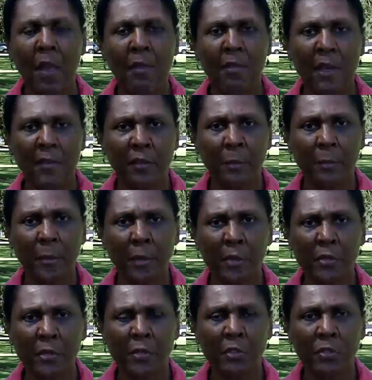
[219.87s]
that the
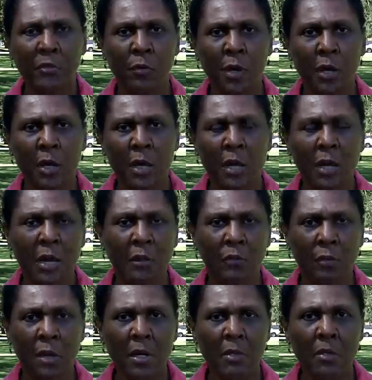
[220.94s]
person's drinking and
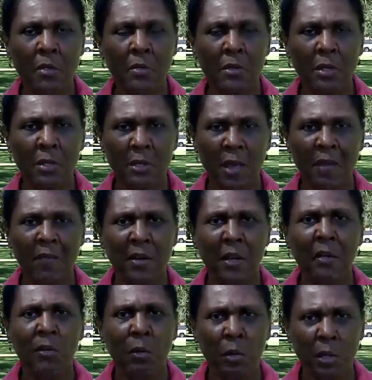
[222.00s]
drug use is having
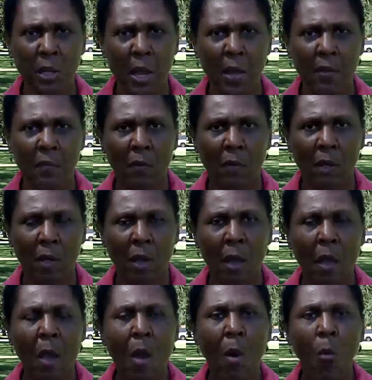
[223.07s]
on your life.
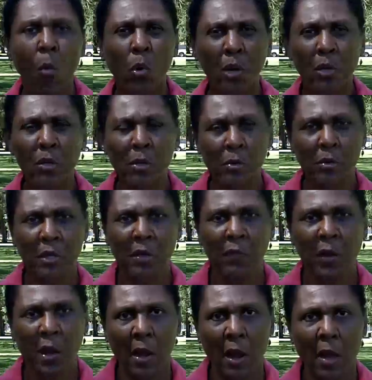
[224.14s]
What are you
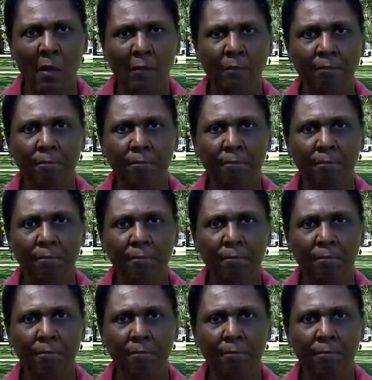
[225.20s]
giving up?